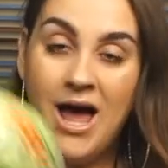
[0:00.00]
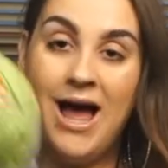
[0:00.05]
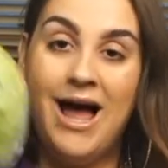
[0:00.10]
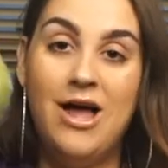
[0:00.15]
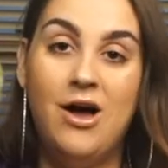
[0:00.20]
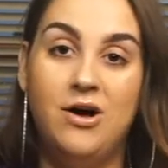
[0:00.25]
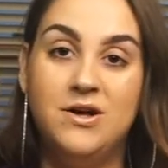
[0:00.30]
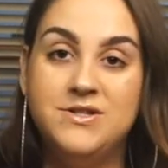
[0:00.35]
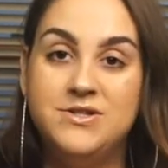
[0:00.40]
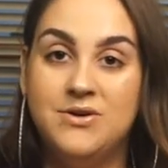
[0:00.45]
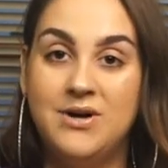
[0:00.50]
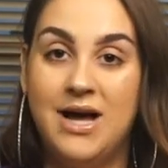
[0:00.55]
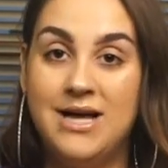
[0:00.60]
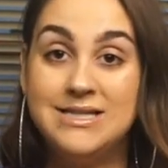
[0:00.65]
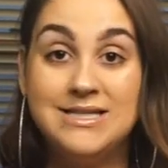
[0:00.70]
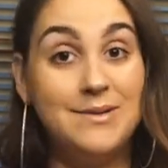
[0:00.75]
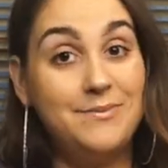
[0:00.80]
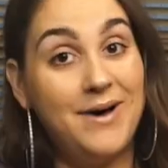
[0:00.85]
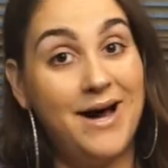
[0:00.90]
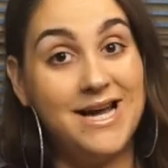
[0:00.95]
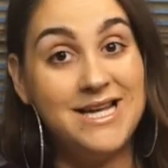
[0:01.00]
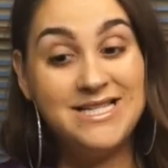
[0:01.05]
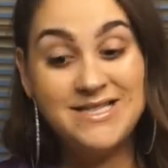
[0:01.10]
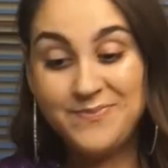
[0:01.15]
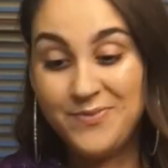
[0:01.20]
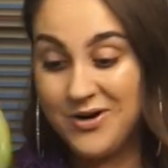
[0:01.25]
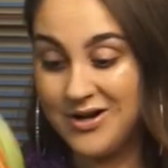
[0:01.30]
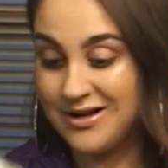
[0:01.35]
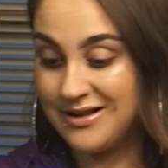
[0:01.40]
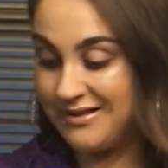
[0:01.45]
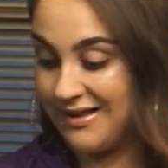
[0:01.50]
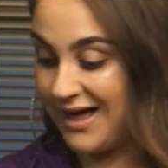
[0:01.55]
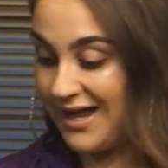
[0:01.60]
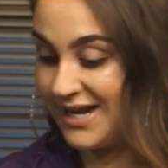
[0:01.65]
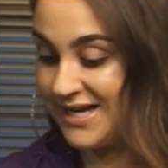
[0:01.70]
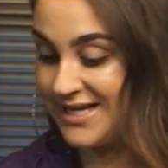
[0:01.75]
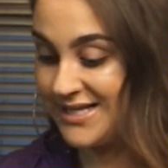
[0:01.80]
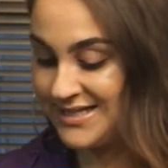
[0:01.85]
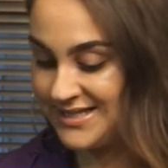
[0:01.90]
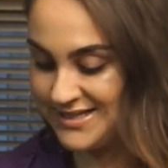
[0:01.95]
I also got some iceberg
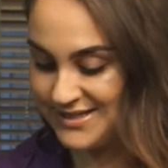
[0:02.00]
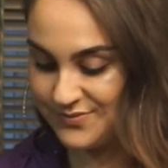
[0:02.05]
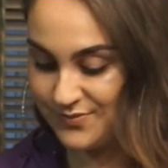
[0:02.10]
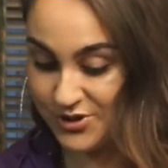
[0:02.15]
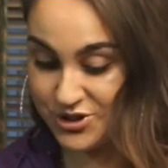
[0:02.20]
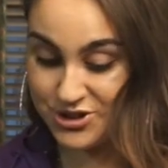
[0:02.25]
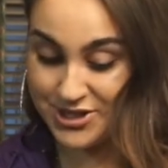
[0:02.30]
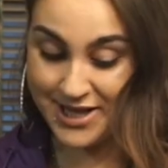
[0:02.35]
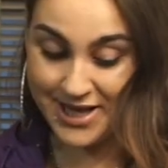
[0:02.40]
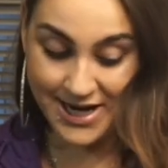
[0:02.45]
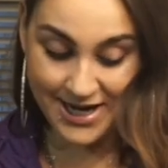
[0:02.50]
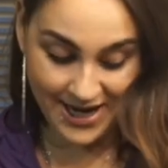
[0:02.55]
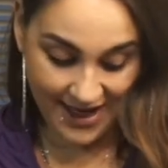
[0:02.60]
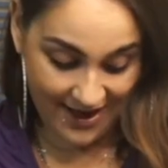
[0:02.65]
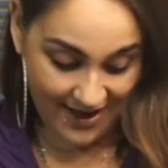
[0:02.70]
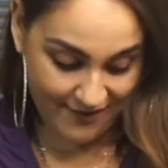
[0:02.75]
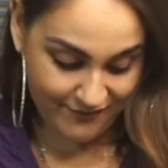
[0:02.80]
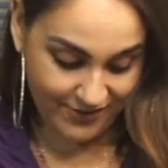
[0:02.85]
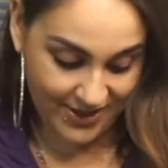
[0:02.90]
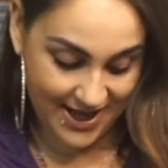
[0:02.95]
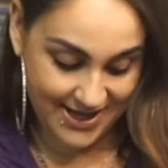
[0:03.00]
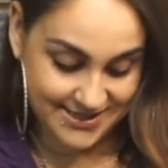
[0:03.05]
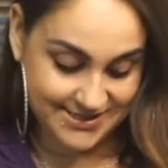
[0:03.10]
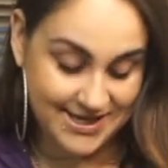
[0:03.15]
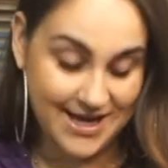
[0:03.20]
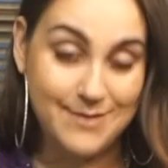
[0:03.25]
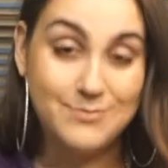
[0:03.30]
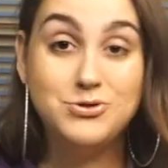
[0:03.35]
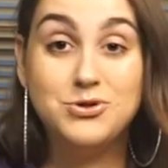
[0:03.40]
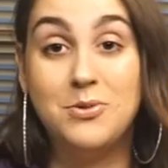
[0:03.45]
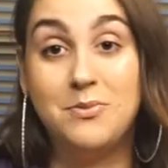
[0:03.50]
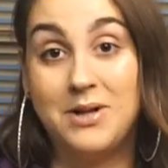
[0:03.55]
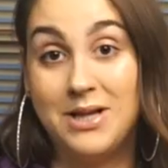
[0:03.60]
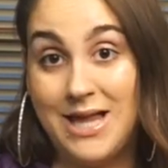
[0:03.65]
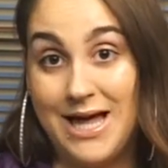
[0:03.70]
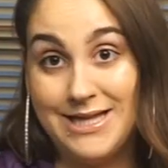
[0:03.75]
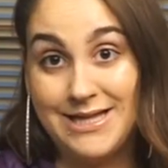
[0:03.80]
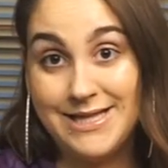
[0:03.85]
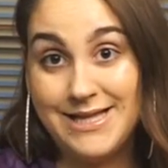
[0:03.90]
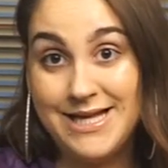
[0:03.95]
lettuce, which they didn't have last time, so I'm
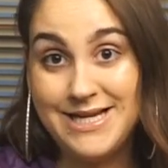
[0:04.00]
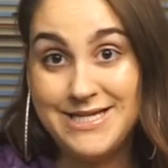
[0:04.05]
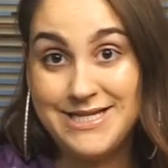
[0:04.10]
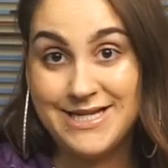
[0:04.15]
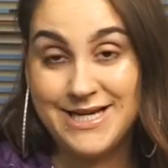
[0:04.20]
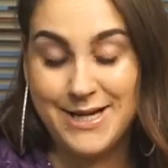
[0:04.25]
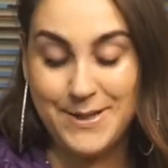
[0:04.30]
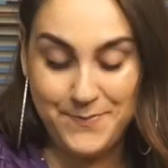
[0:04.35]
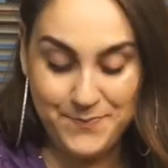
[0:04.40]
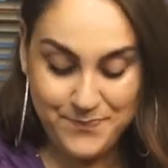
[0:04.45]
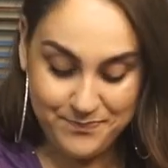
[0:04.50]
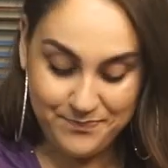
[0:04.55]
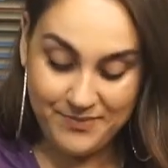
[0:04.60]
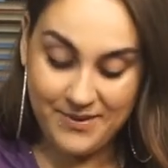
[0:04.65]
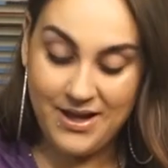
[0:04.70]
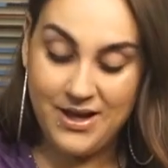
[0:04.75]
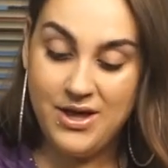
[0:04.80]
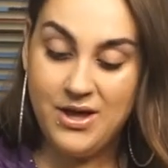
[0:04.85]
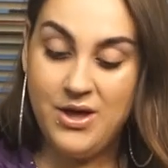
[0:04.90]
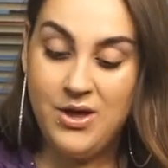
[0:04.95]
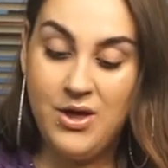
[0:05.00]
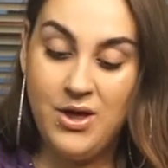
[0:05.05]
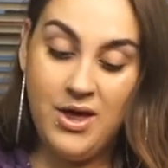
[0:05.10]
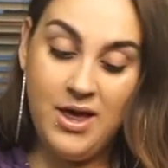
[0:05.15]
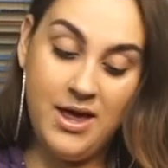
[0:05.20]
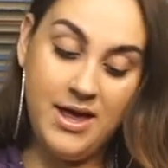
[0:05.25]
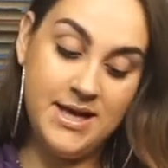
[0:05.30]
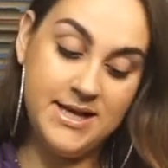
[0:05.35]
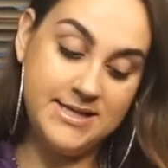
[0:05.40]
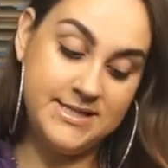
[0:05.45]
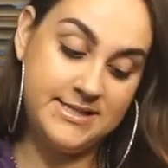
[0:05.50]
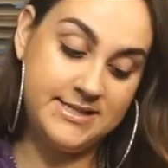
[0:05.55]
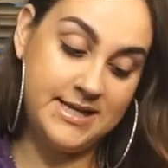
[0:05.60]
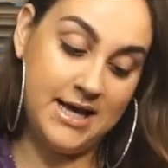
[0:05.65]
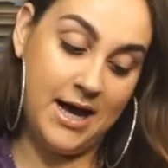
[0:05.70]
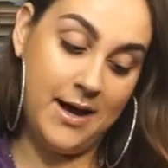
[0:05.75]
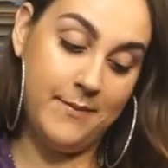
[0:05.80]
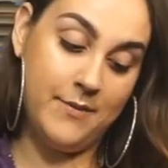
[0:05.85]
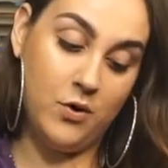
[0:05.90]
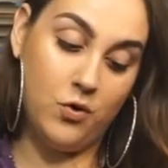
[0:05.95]
glad they did
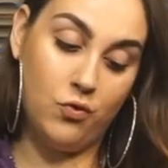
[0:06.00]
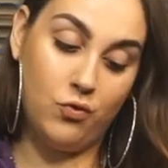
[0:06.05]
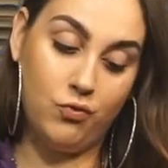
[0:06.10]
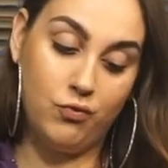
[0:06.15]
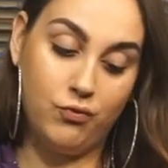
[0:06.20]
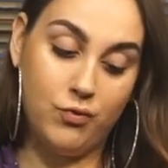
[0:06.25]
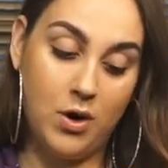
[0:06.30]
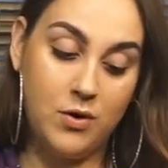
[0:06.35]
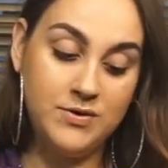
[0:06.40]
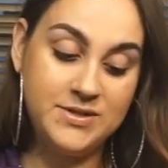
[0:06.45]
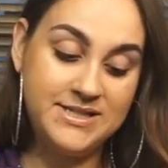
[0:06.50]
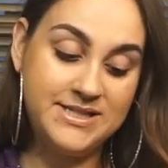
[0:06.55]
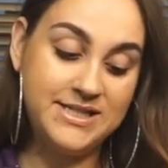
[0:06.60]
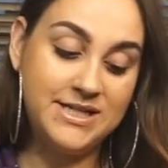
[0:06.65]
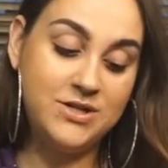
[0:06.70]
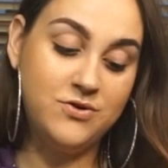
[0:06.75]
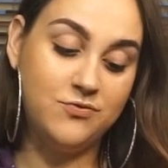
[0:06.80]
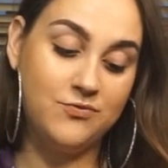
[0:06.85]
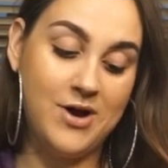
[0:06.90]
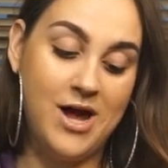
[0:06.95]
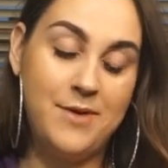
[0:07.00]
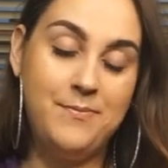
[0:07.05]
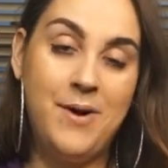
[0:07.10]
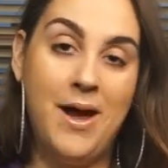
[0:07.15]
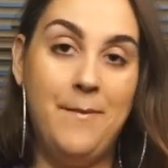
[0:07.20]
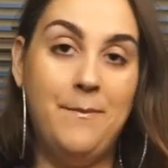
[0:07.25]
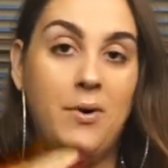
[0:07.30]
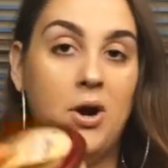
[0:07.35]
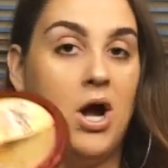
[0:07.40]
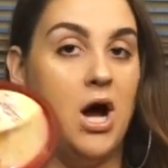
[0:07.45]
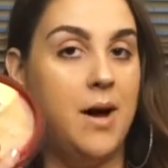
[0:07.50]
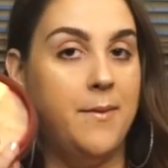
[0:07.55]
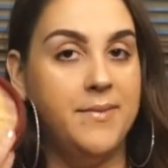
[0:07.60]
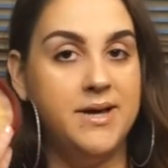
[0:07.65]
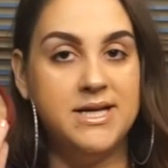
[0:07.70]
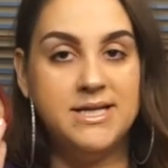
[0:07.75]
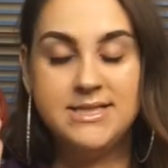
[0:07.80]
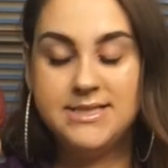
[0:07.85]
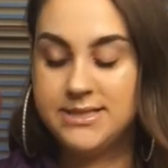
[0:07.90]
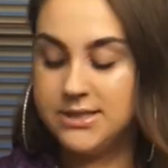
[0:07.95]
some roasted red pepper
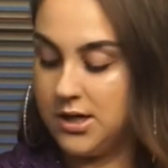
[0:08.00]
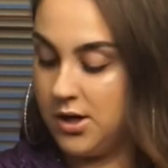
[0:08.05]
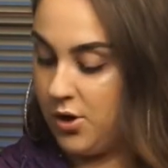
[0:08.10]
hummus.